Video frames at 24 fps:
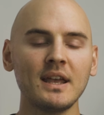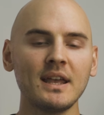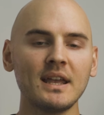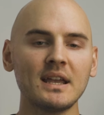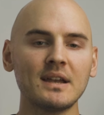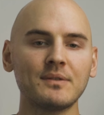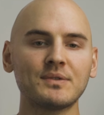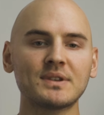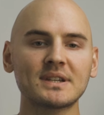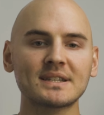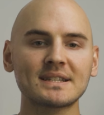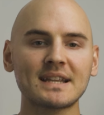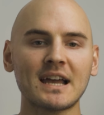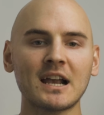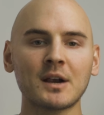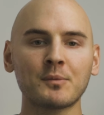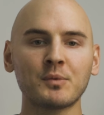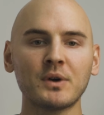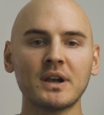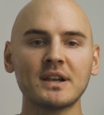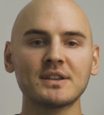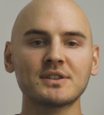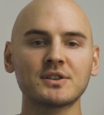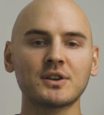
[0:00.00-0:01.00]
if the stock
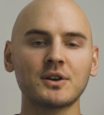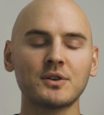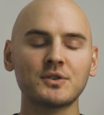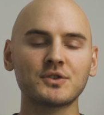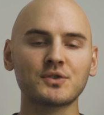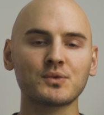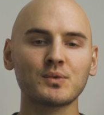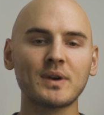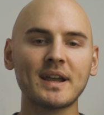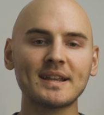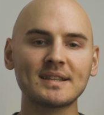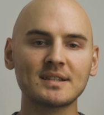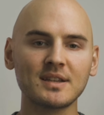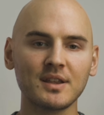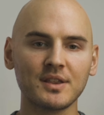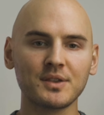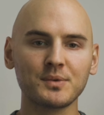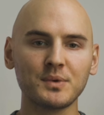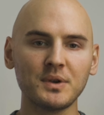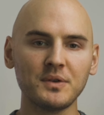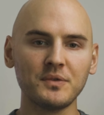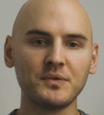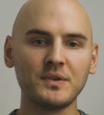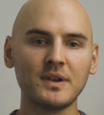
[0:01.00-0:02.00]
price goes right to
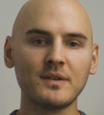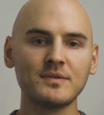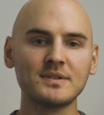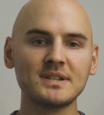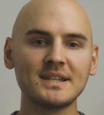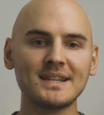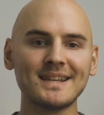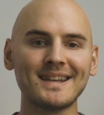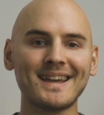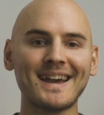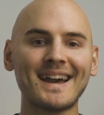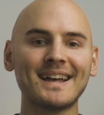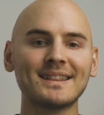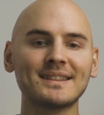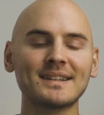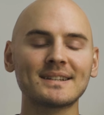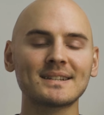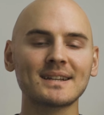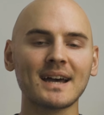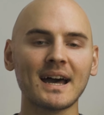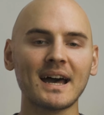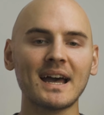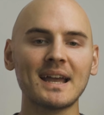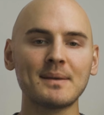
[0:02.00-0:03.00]
350 at the
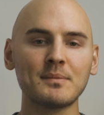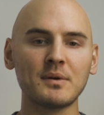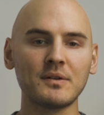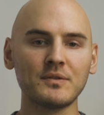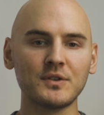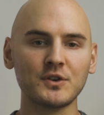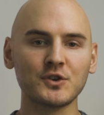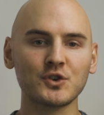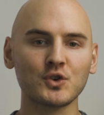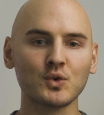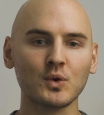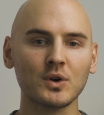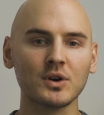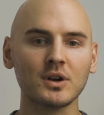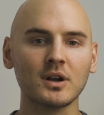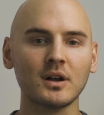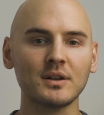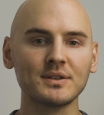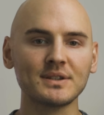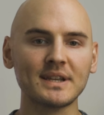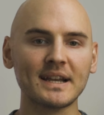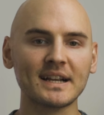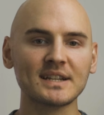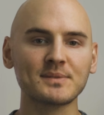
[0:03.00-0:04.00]
time of the short
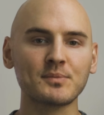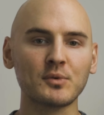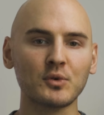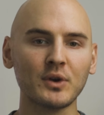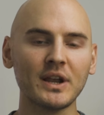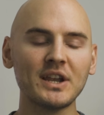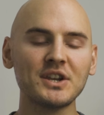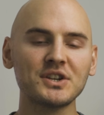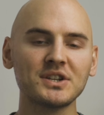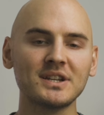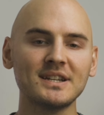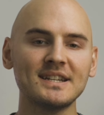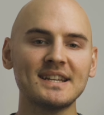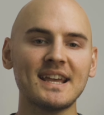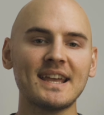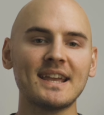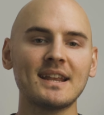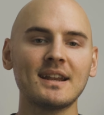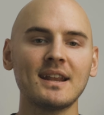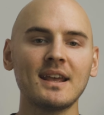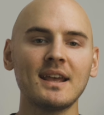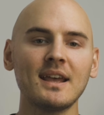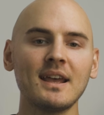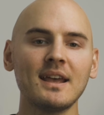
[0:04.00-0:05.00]
call's expiration
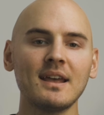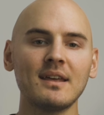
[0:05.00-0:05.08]
date,